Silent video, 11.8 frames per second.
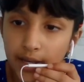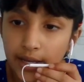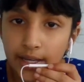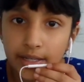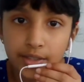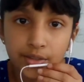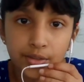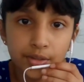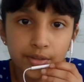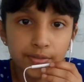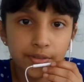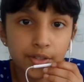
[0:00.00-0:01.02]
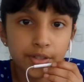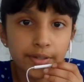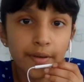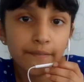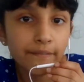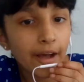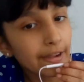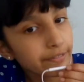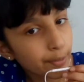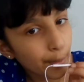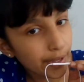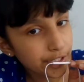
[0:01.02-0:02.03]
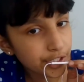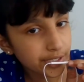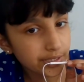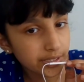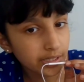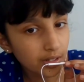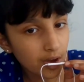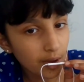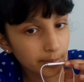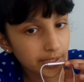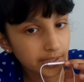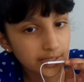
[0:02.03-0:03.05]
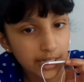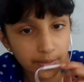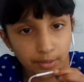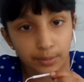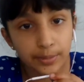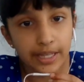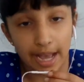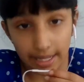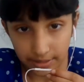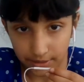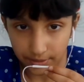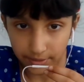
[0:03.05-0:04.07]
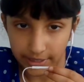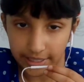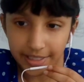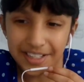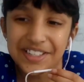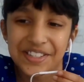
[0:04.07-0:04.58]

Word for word: and to the first five questions in the comments I will be answering.